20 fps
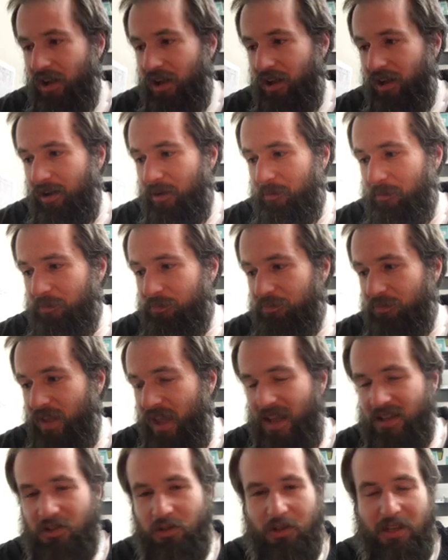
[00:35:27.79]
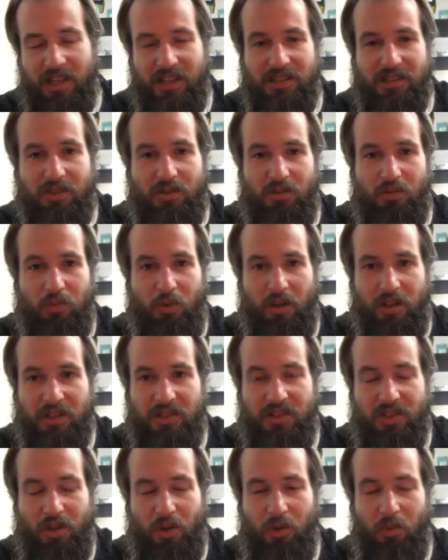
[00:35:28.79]
Ansel Keyes' work
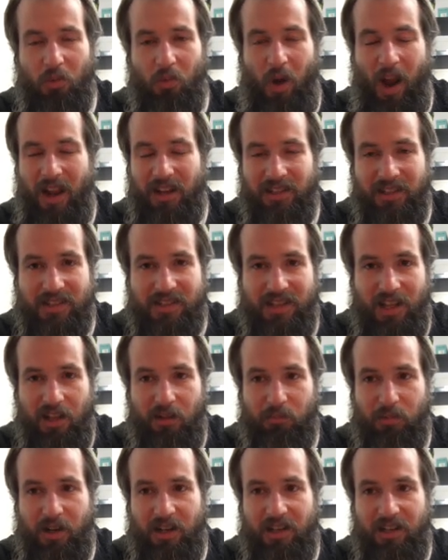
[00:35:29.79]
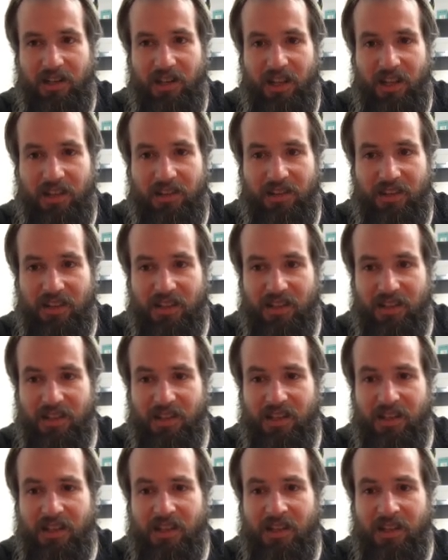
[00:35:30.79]
is still widely celebrated in the